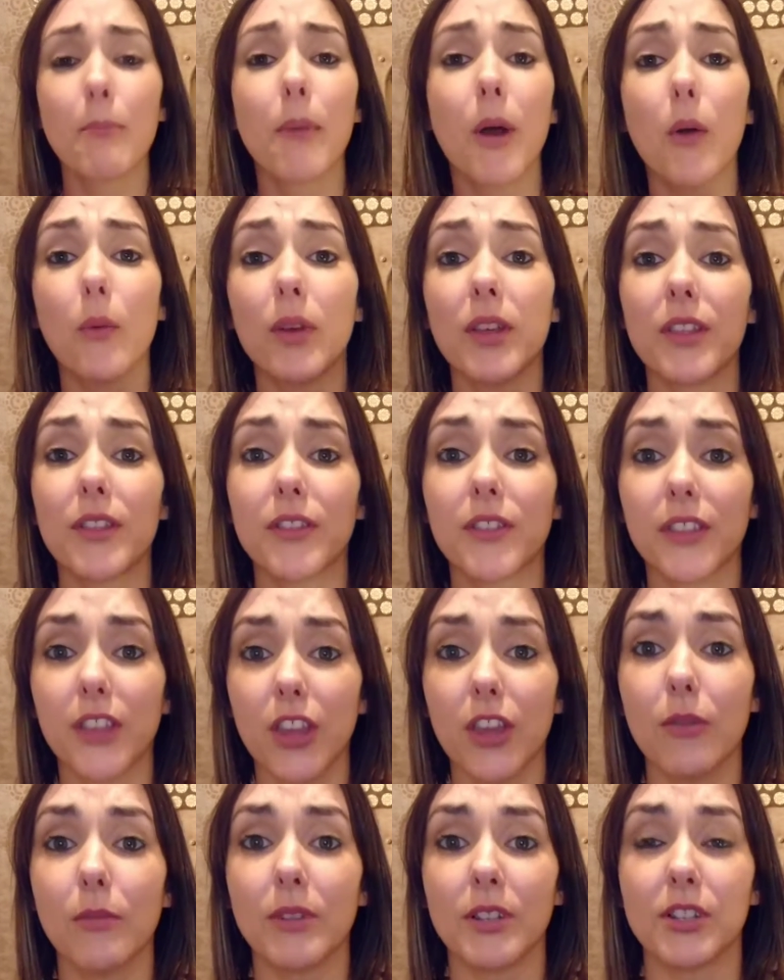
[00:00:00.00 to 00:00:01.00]
But with
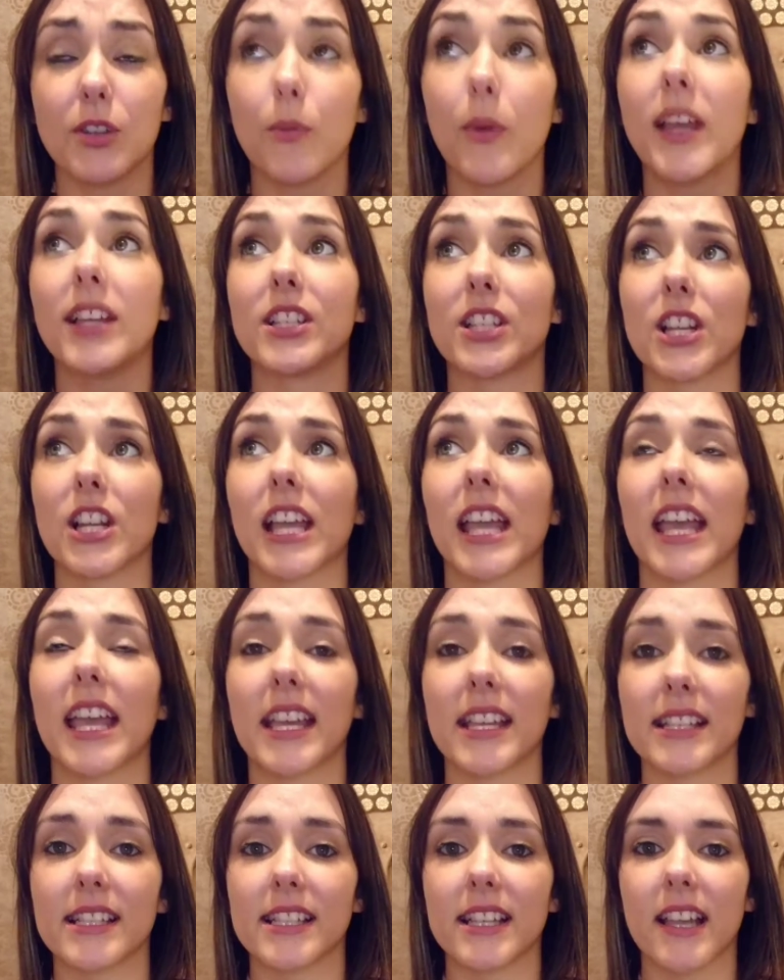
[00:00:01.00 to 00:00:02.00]
human, the way to look at
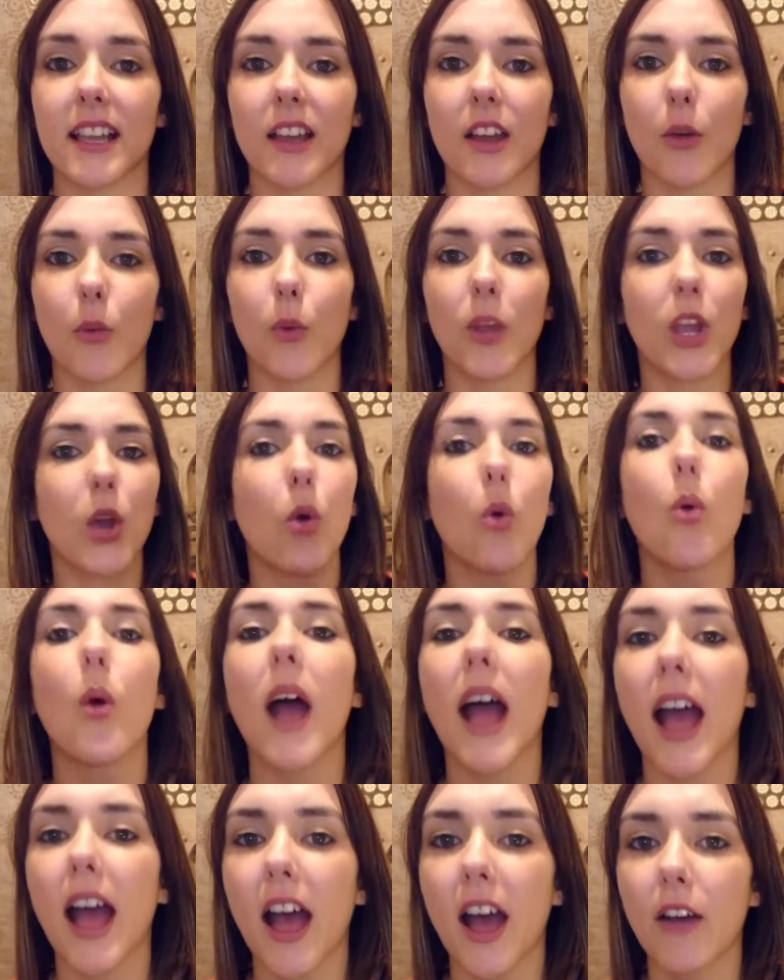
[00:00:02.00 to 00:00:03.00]
it is we all
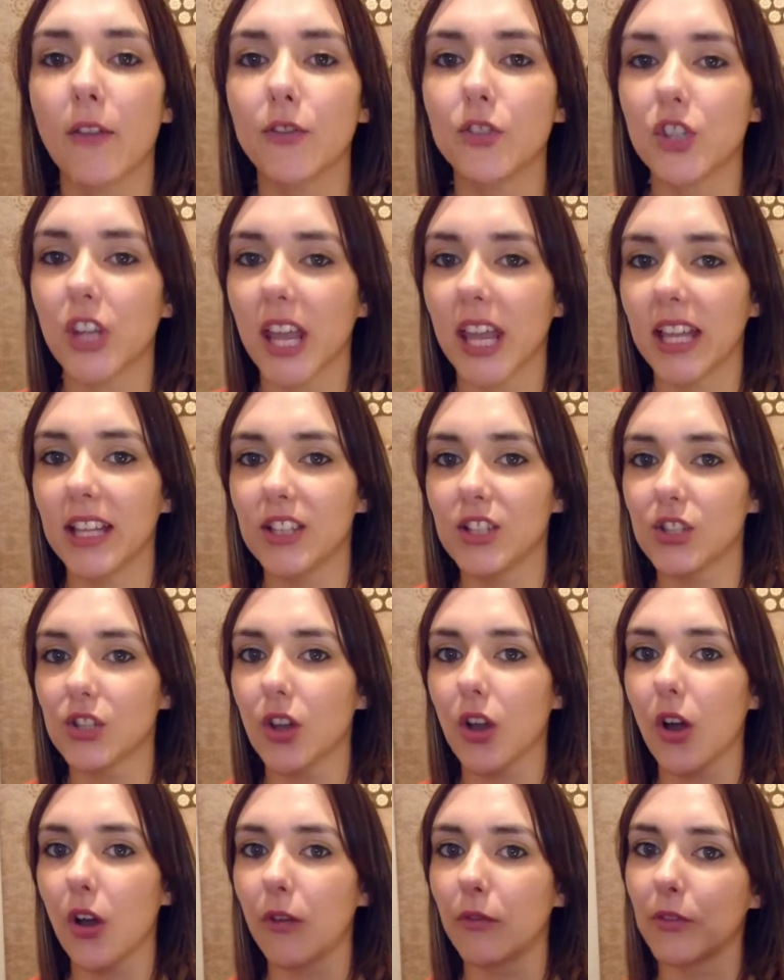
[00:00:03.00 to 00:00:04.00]
have
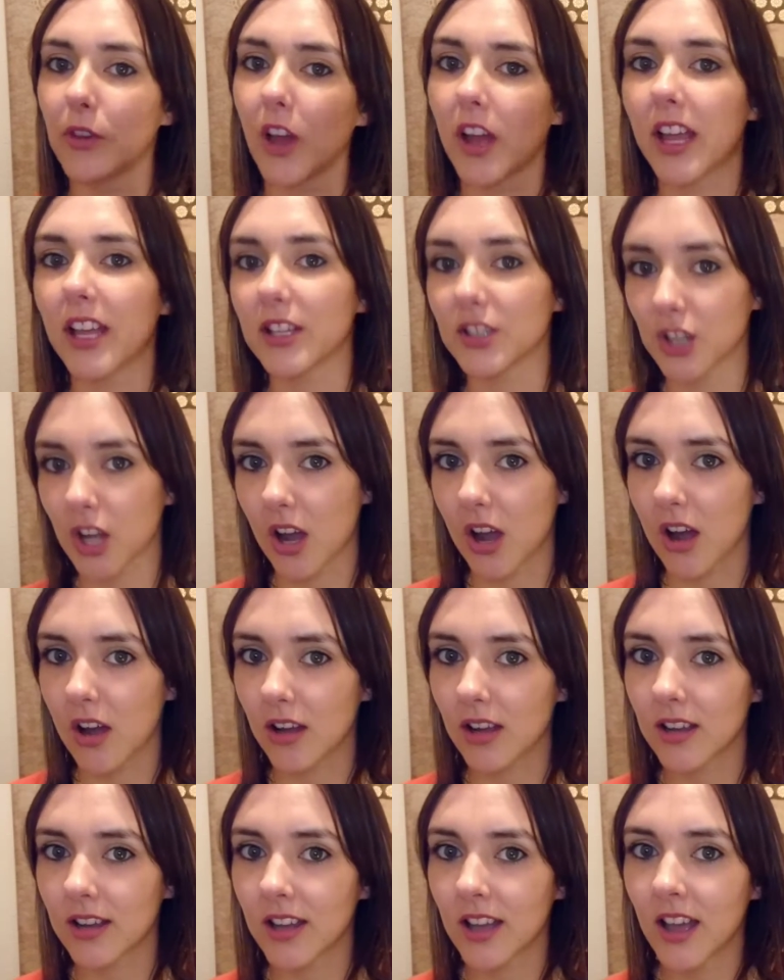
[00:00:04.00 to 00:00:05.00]
shades of light and
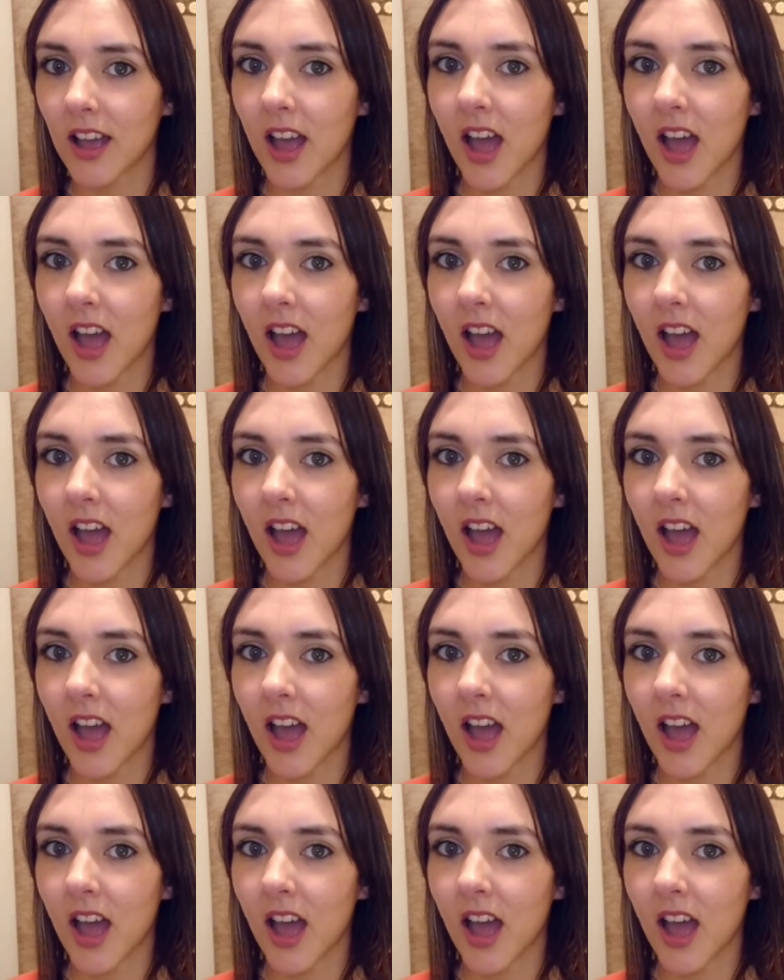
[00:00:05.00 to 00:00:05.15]
dark